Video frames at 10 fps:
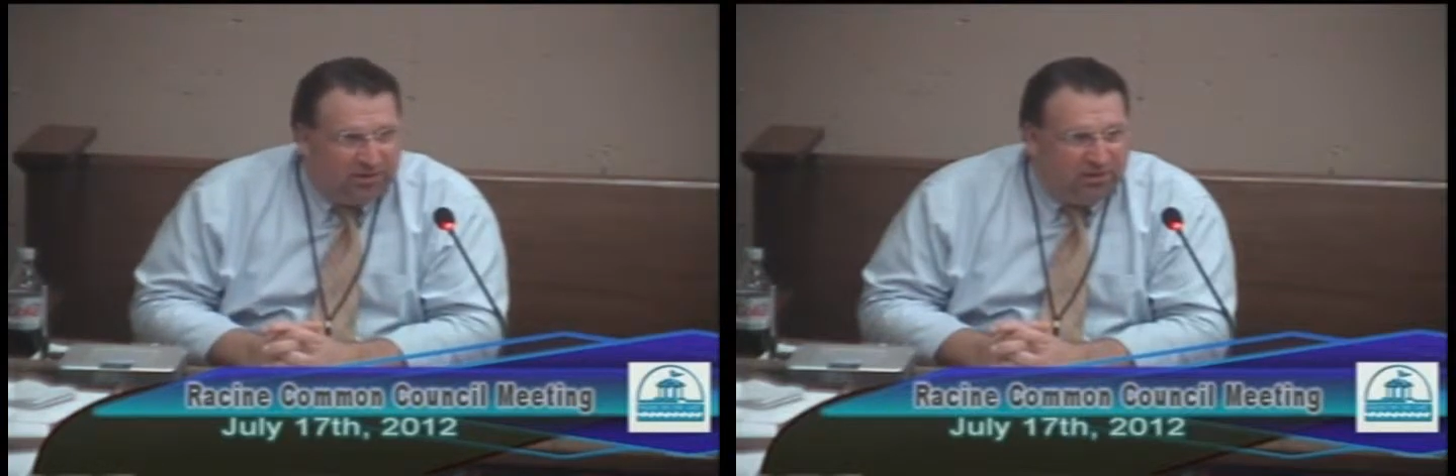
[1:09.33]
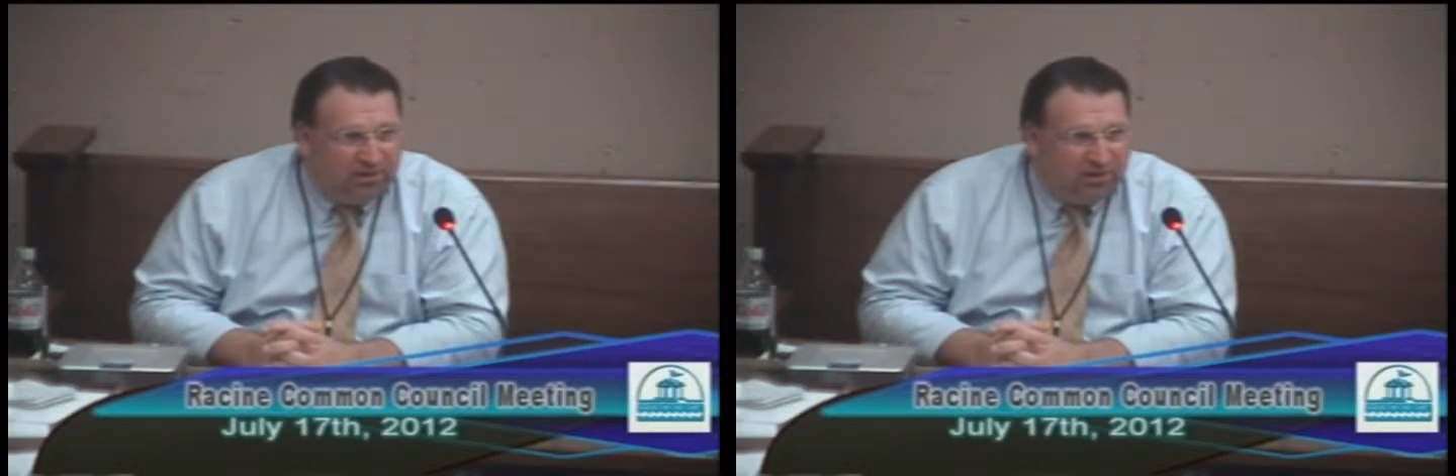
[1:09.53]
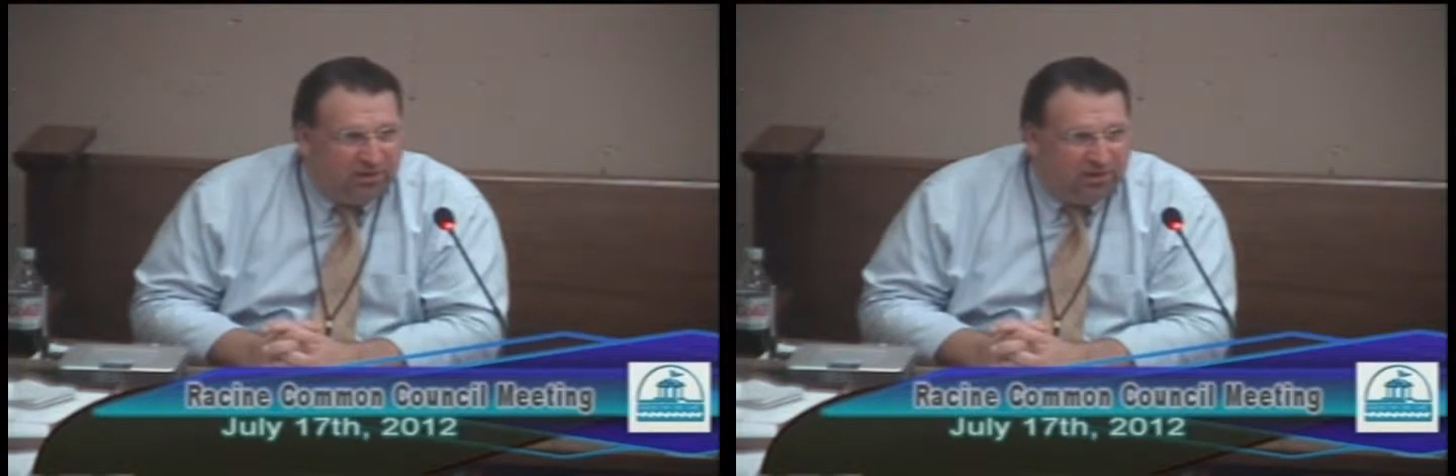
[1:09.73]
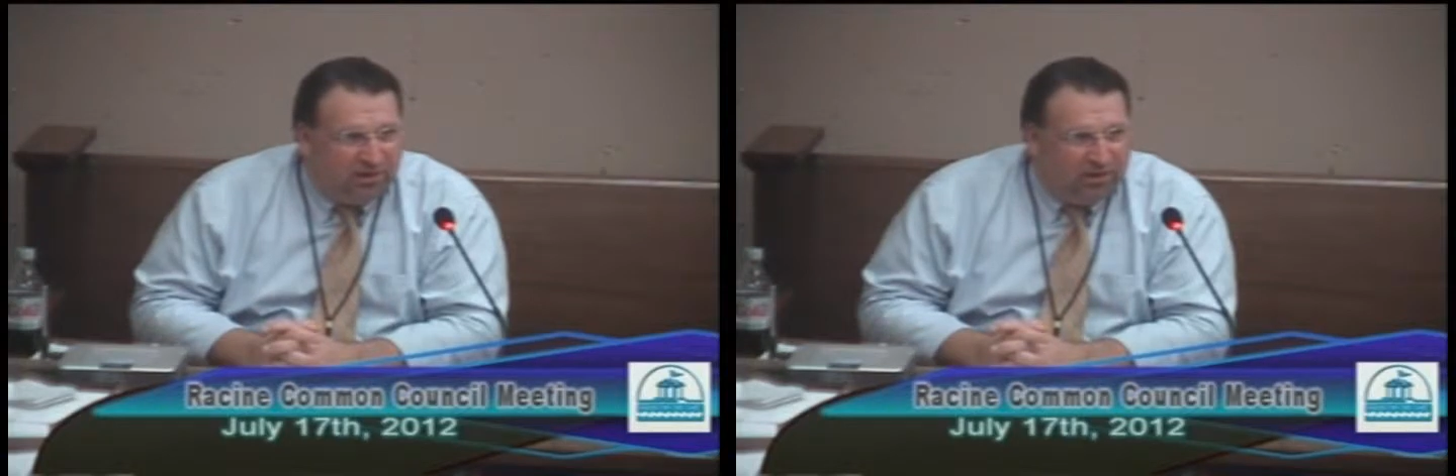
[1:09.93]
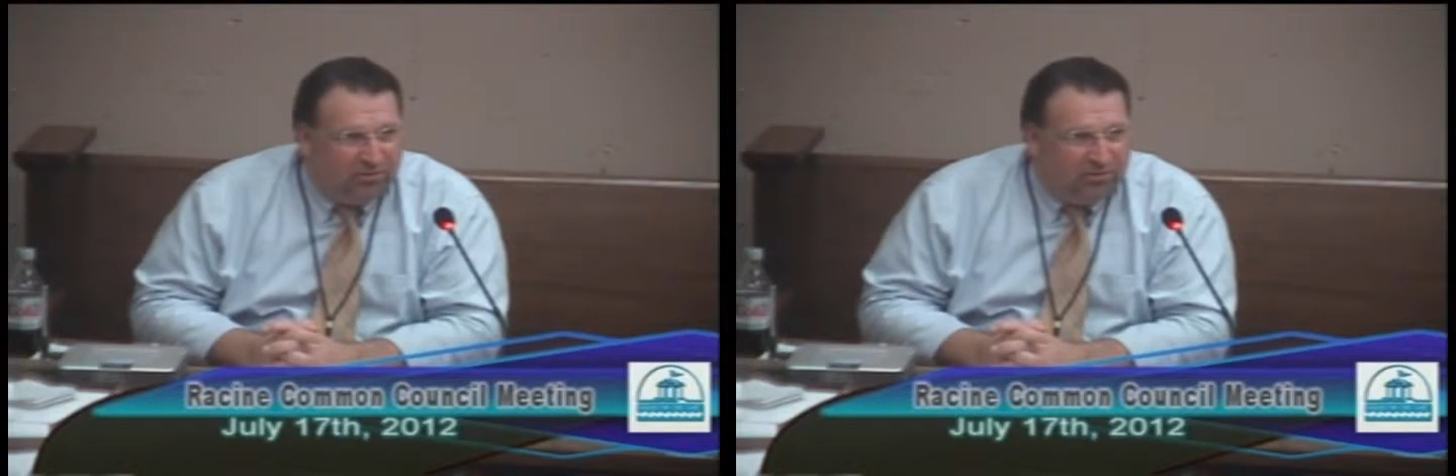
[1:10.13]

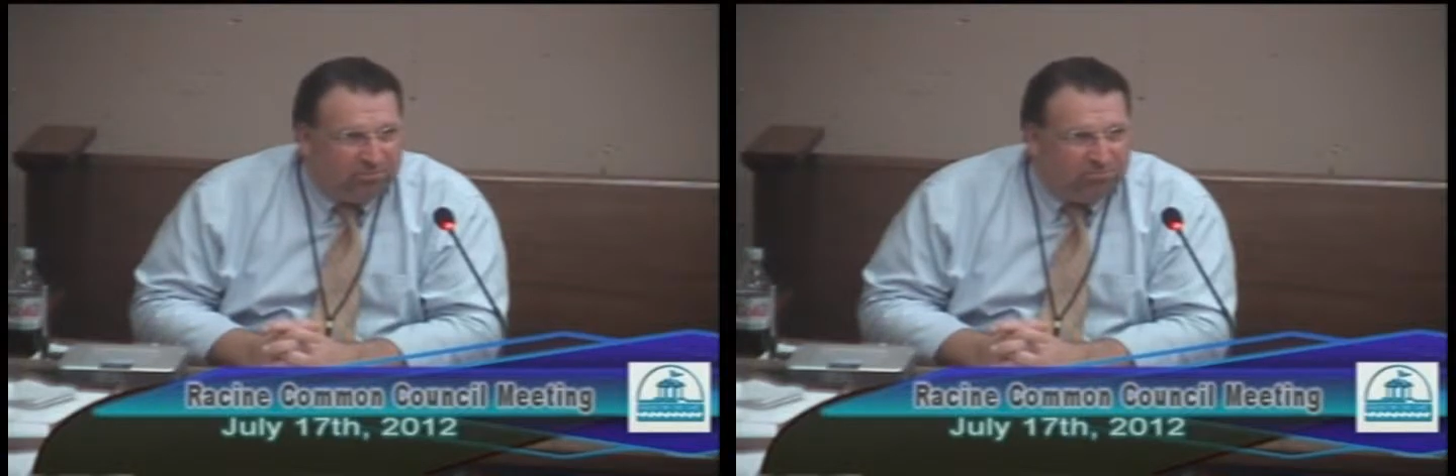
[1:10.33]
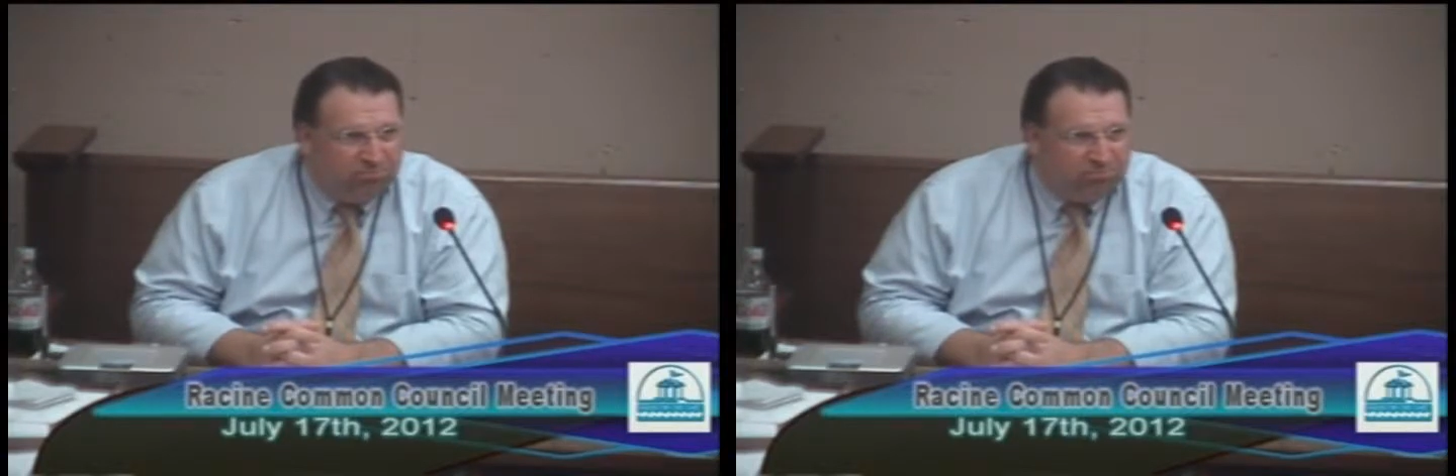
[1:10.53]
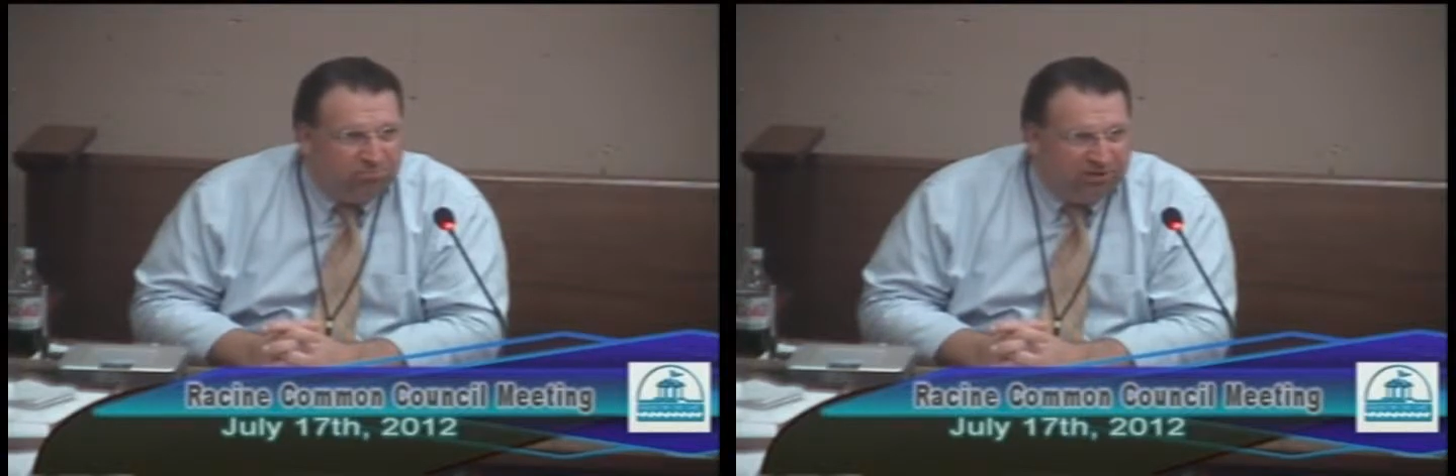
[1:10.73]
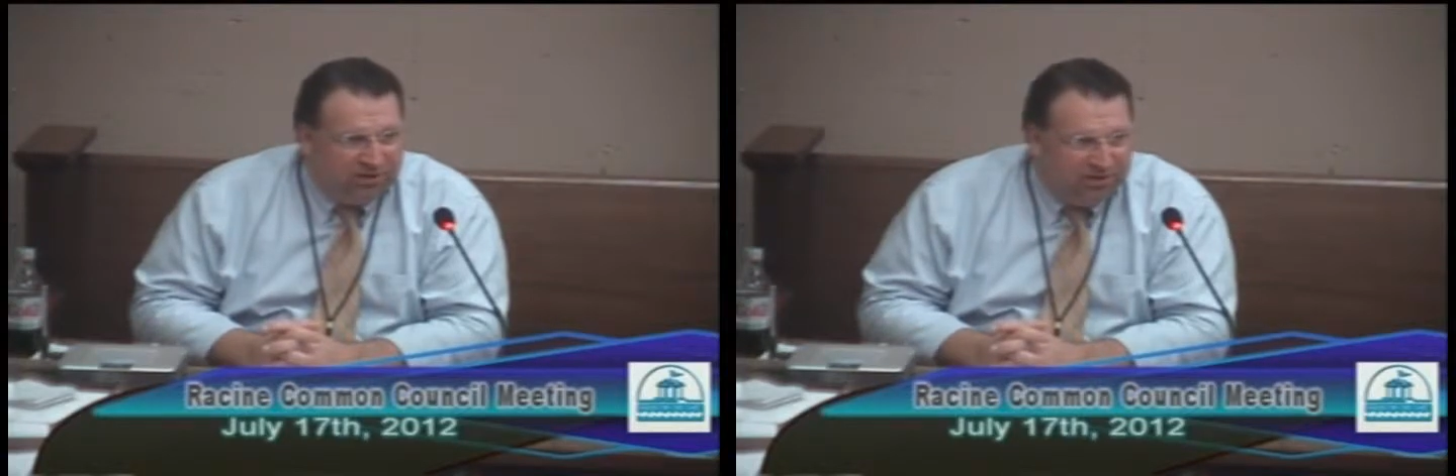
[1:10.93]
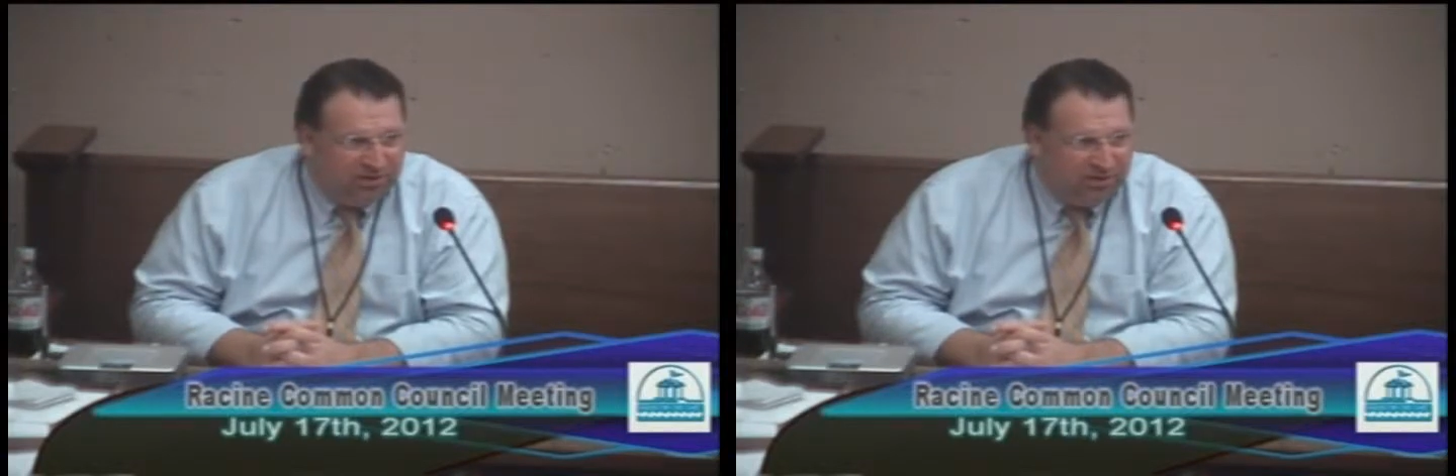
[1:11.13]
the
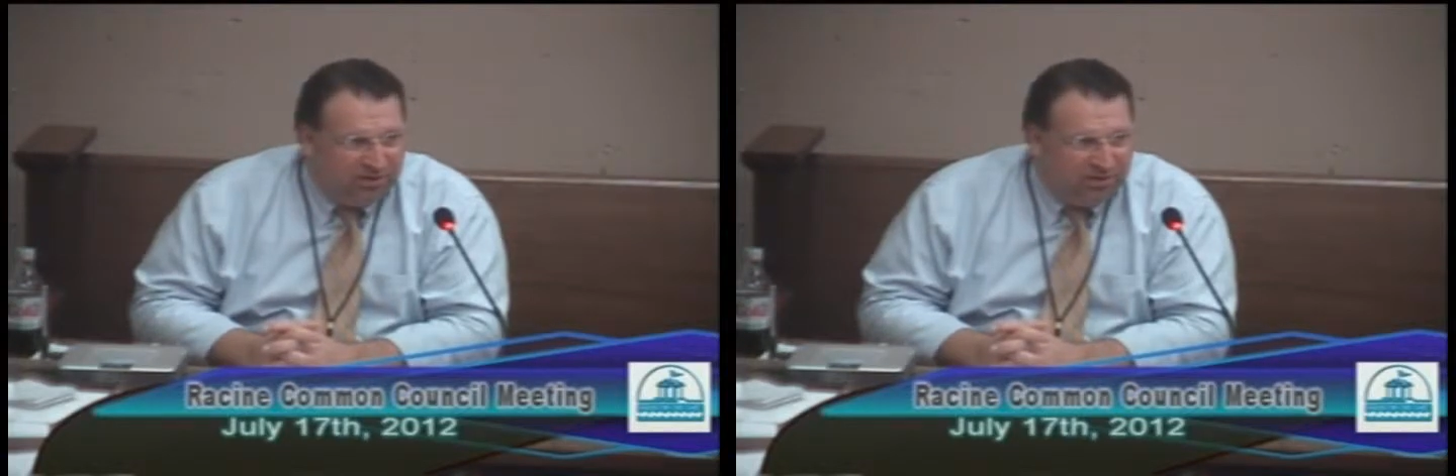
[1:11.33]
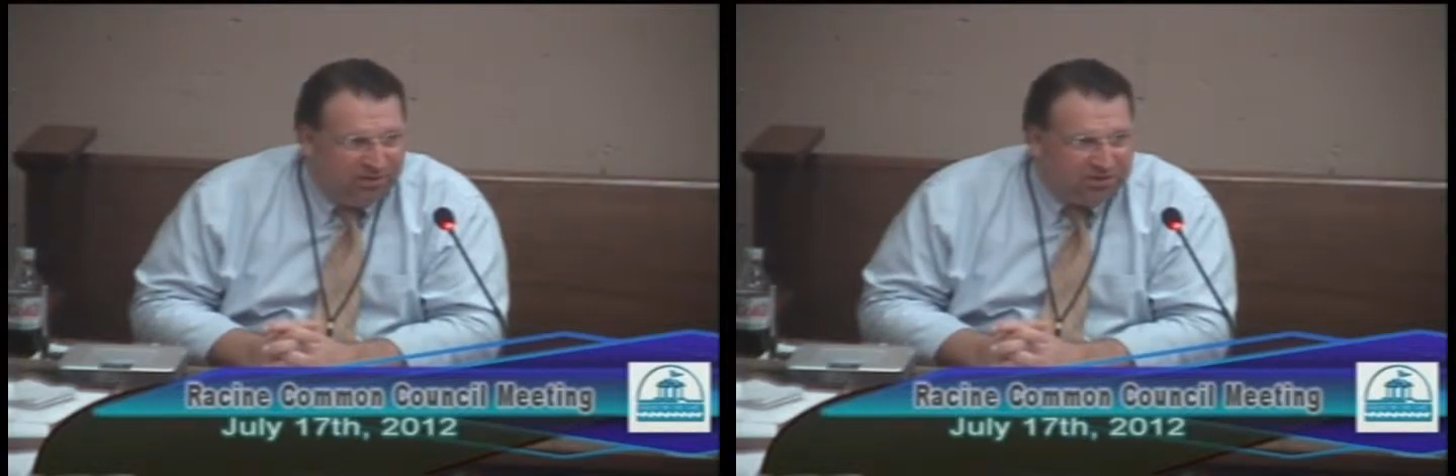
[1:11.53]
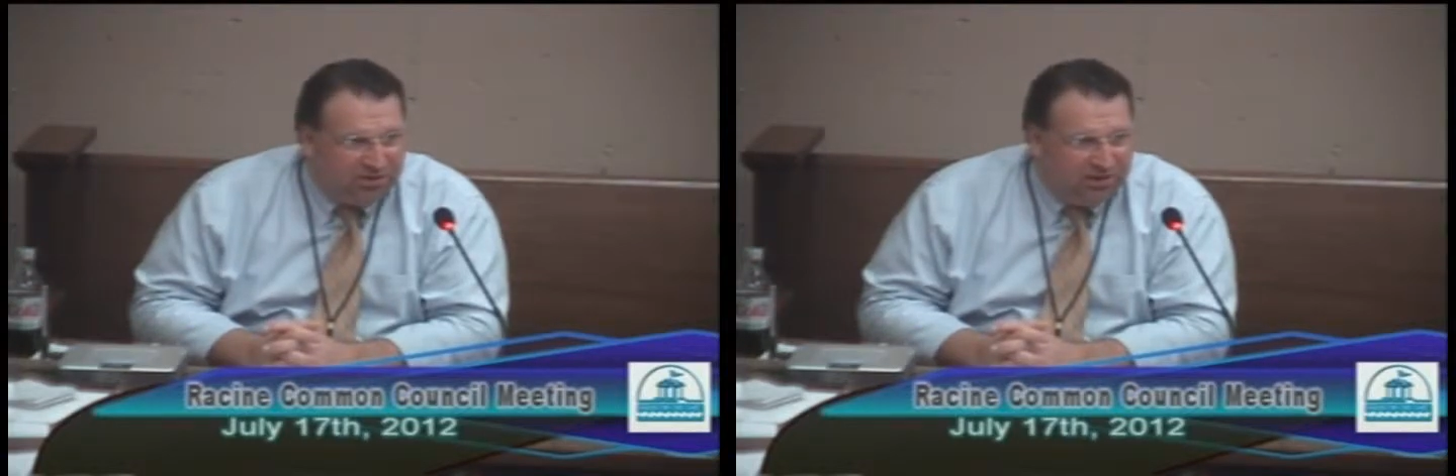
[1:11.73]
police units,